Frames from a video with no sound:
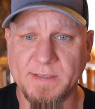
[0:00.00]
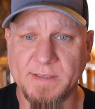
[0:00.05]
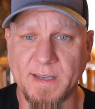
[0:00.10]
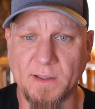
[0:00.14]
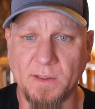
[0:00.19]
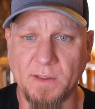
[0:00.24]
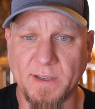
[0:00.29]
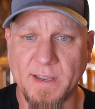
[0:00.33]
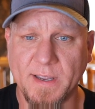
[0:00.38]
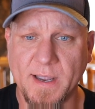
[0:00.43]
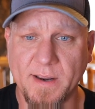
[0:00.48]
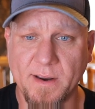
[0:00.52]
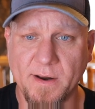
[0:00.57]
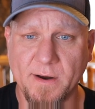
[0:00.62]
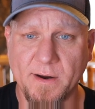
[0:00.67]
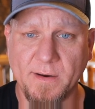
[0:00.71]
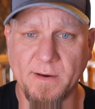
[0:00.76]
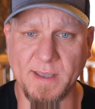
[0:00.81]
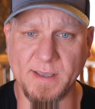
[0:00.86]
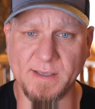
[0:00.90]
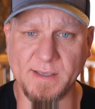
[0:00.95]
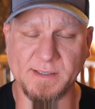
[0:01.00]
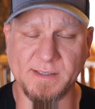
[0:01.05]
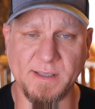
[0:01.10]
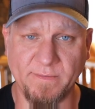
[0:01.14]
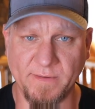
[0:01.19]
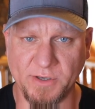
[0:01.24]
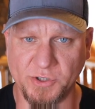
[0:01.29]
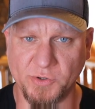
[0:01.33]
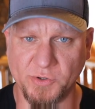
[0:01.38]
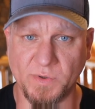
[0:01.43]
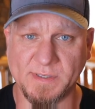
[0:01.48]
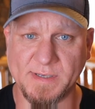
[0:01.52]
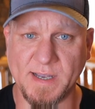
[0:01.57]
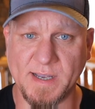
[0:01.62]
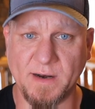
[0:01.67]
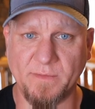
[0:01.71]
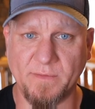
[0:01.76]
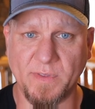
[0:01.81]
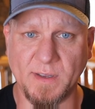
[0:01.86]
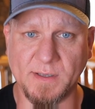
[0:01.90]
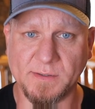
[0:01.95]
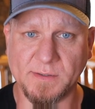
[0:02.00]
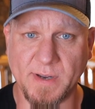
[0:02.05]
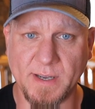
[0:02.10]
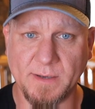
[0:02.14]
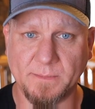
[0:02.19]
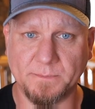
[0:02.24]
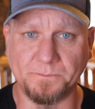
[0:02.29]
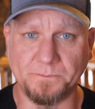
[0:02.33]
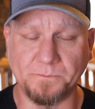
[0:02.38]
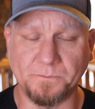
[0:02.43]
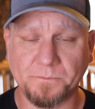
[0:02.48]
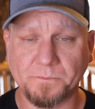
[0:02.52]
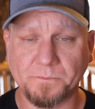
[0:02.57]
take a look at here is the visual side of things, right?